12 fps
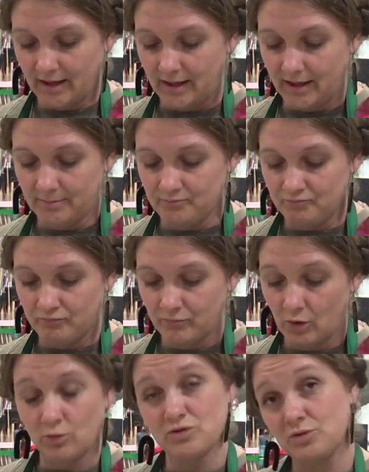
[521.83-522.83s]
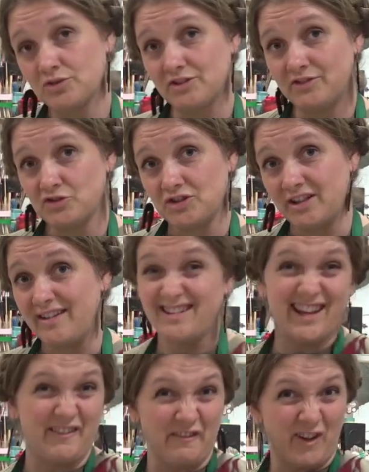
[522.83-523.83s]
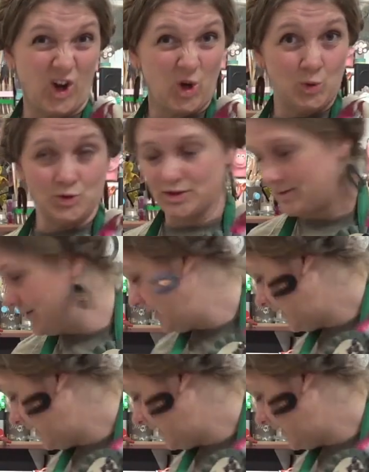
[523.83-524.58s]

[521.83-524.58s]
All sorts of interesting things. They float.